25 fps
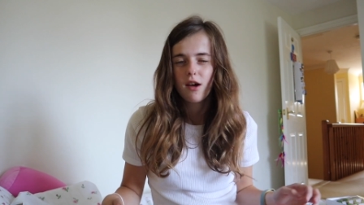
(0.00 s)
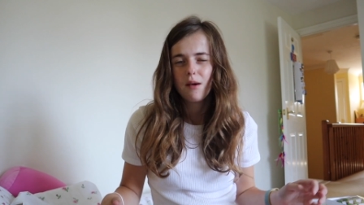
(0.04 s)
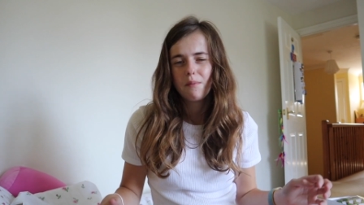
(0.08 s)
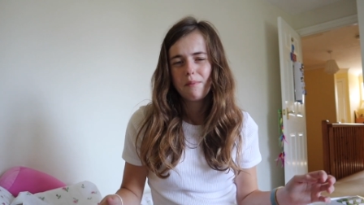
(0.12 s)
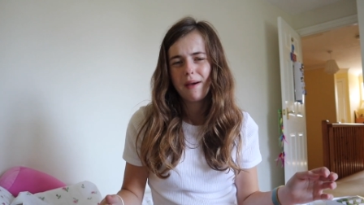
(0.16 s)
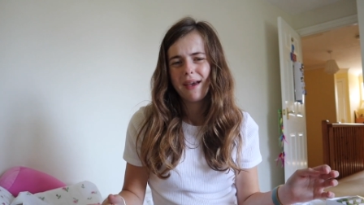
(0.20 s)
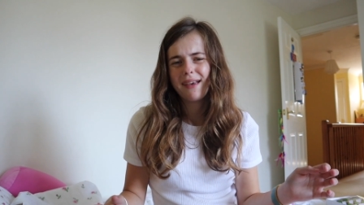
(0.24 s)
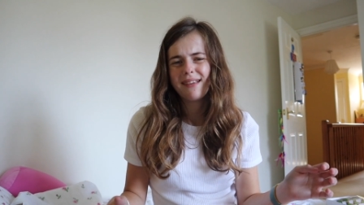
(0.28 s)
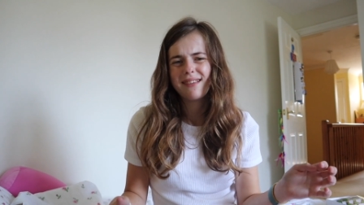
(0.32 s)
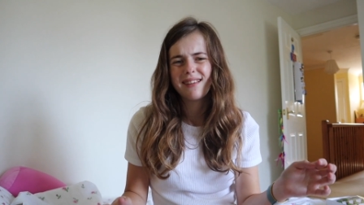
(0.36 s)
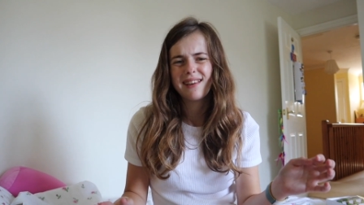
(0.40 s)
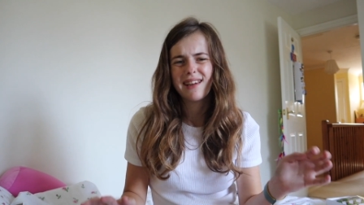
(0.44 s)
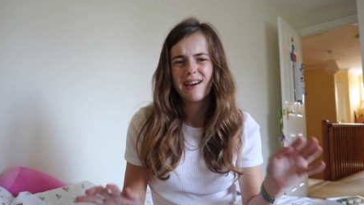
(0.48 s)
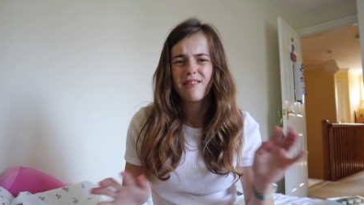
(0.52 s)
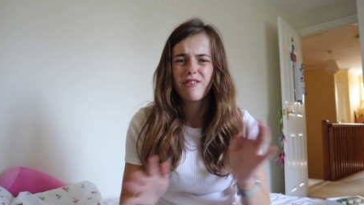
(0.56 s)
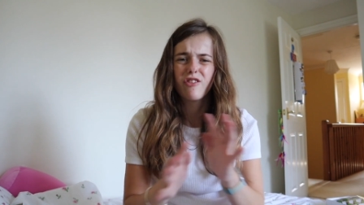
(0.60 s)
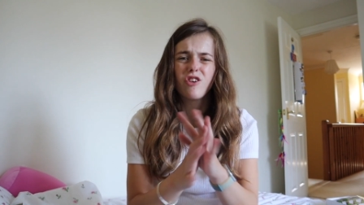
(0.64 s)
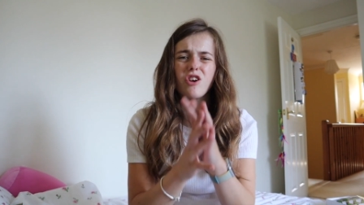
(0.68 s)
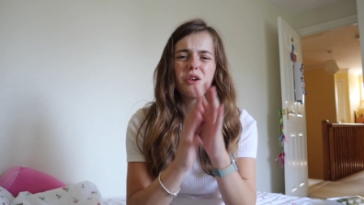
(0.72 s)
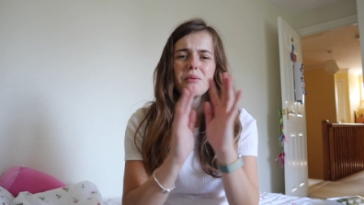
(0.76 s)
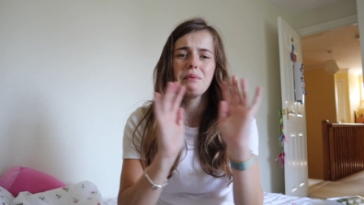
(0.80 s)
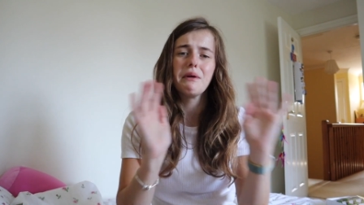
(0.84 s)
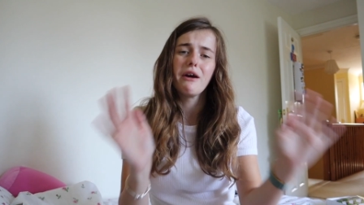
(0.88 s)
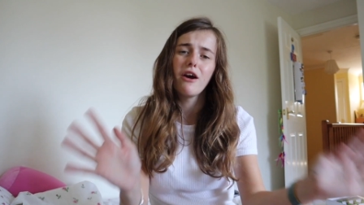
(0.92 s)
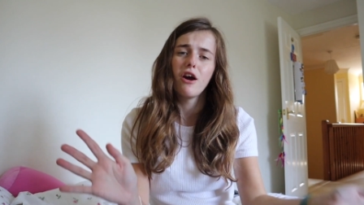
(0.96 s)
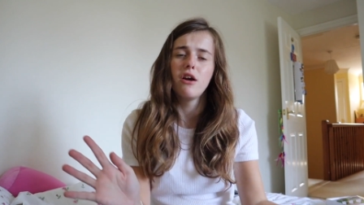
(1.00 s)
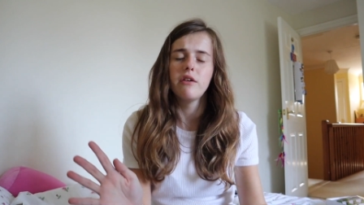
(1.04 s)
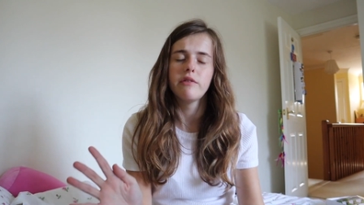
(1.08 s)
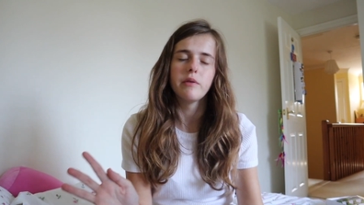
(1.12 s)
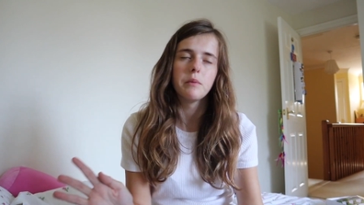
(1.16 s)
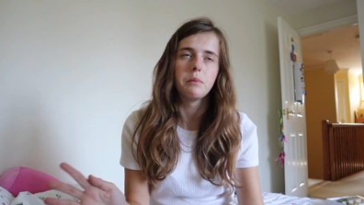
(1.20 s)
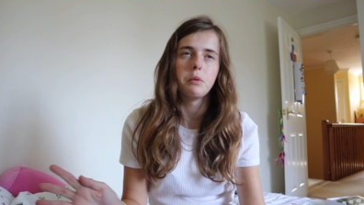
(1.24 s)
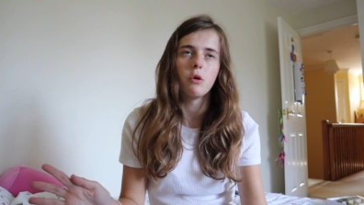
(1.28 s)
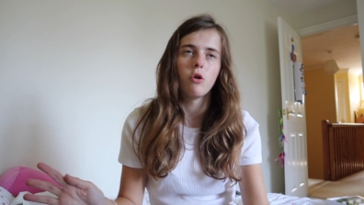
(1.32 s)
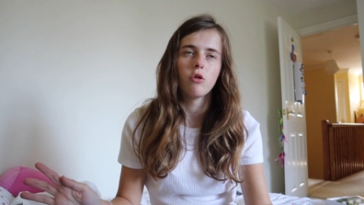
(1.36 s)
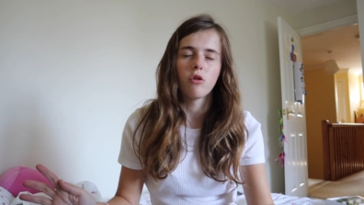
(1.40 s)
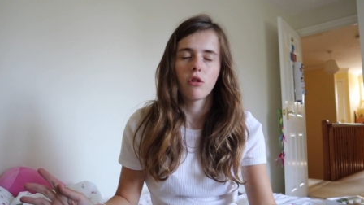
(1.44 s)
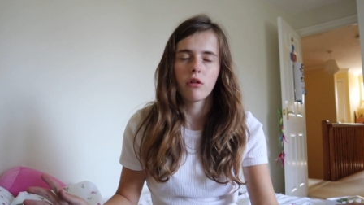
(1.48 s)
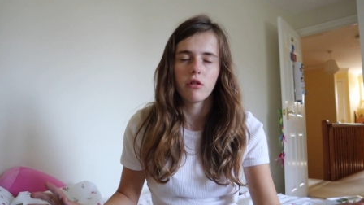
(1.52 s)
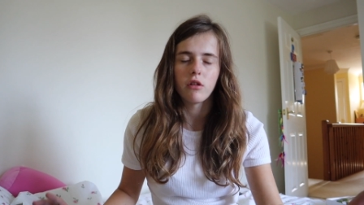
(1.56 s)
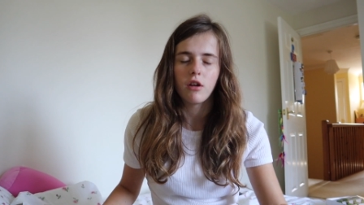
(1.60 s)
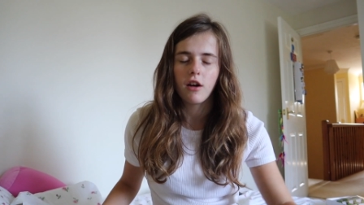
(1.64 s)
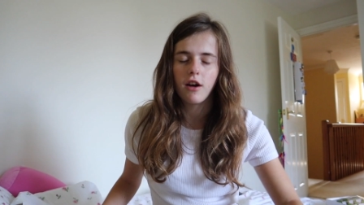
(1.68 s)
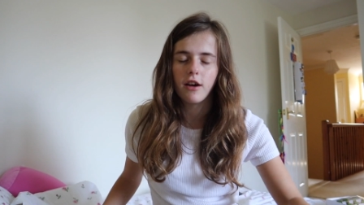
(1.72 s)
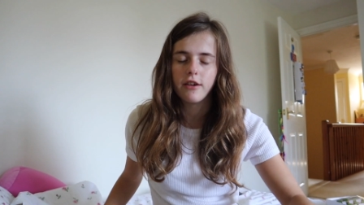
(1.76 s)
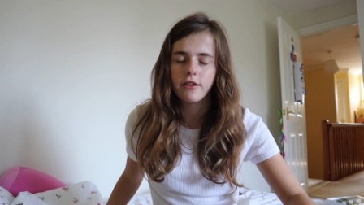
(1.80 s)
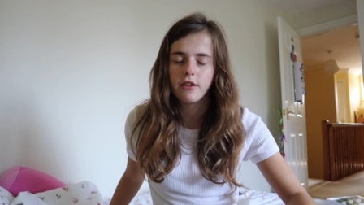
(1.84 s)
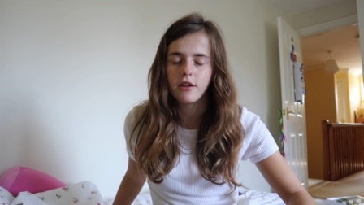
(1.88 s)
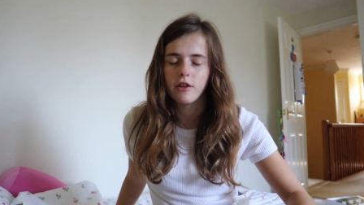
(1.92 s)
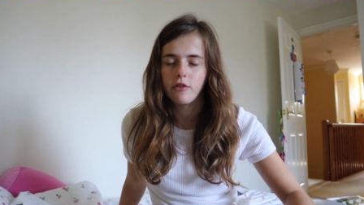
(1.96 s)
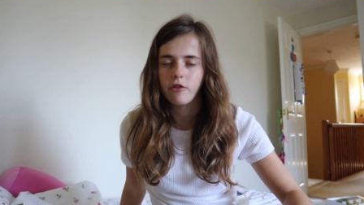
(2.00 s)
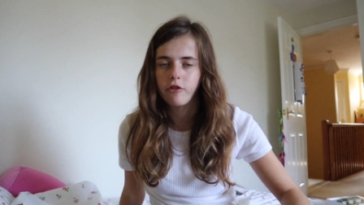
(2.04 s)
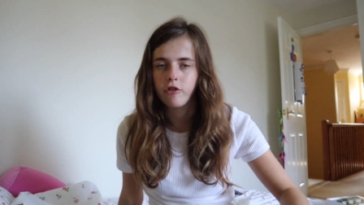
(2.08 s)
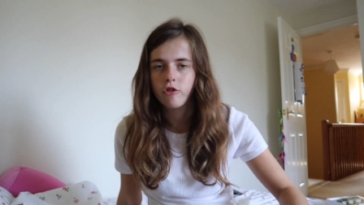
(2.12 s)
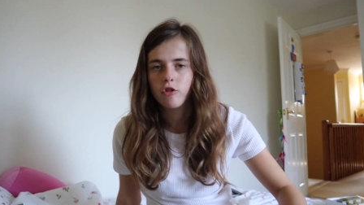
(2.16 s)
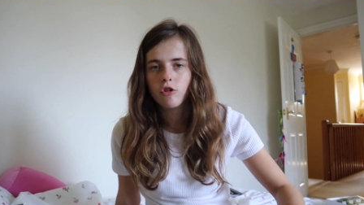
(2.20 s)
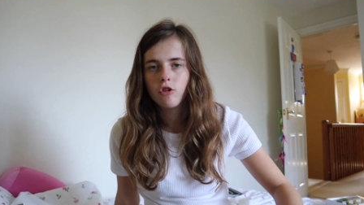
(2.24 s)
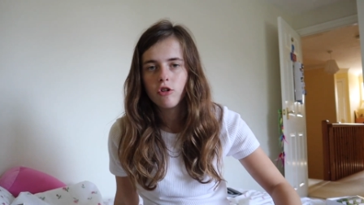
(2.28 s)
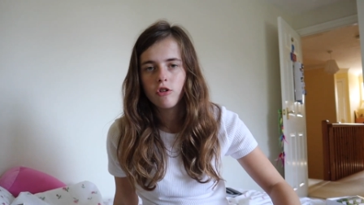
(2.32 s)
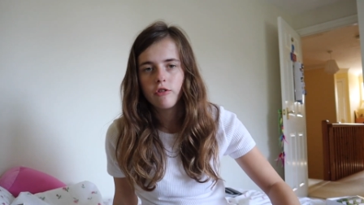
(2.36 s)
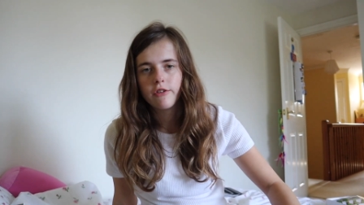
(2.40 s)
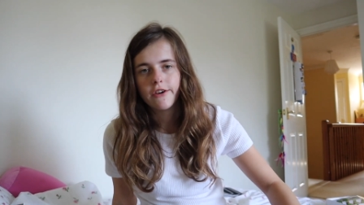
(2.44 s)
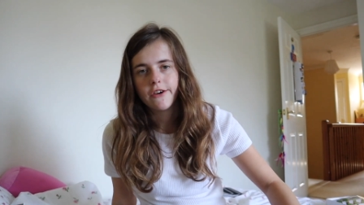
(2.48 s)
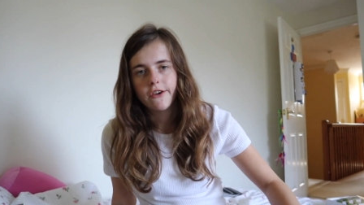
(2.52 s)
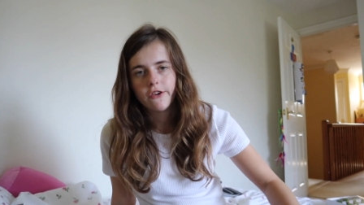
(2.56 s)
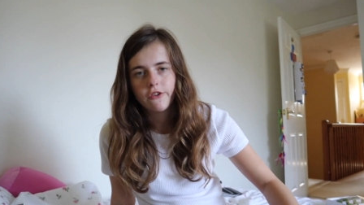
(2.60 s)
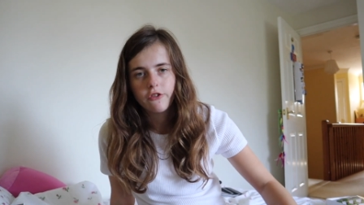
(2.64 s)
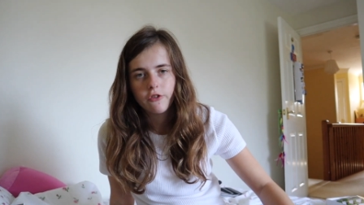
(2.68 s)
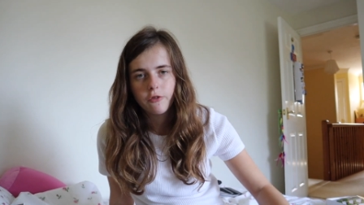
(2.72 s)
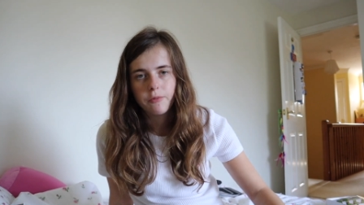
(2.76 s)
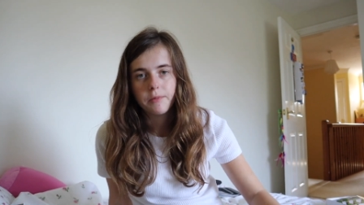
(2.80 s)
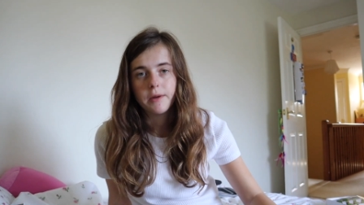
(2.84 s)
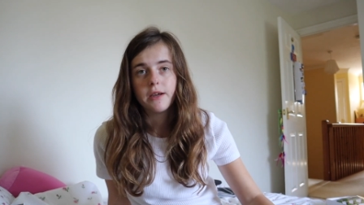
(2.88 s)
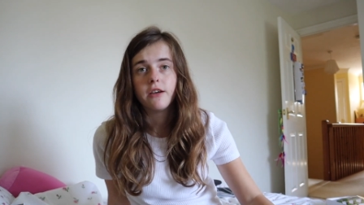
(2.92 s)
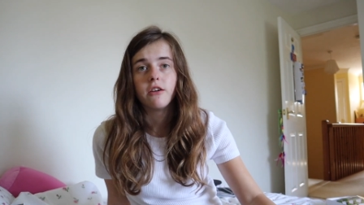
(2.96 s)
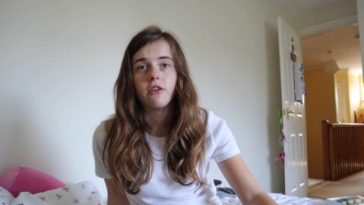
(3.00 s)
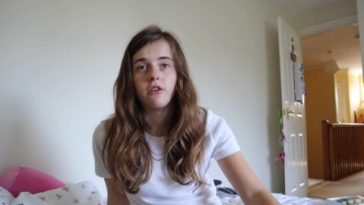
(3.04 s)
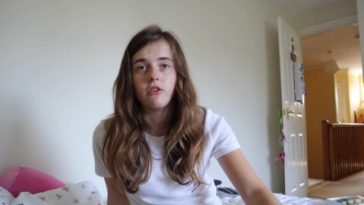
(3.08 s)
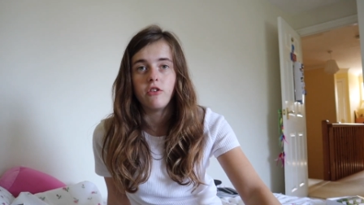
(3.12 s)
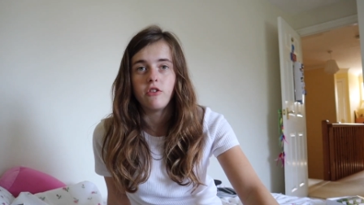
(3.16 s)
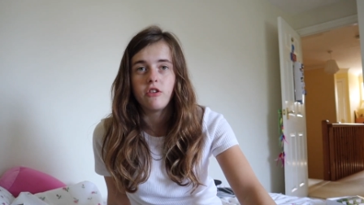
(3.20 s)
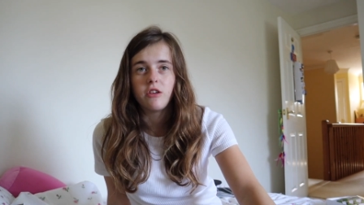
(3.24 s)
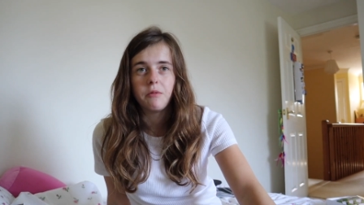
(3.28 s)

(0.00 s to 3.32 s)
Basically I've gone a bit overboard on the idea of storage because,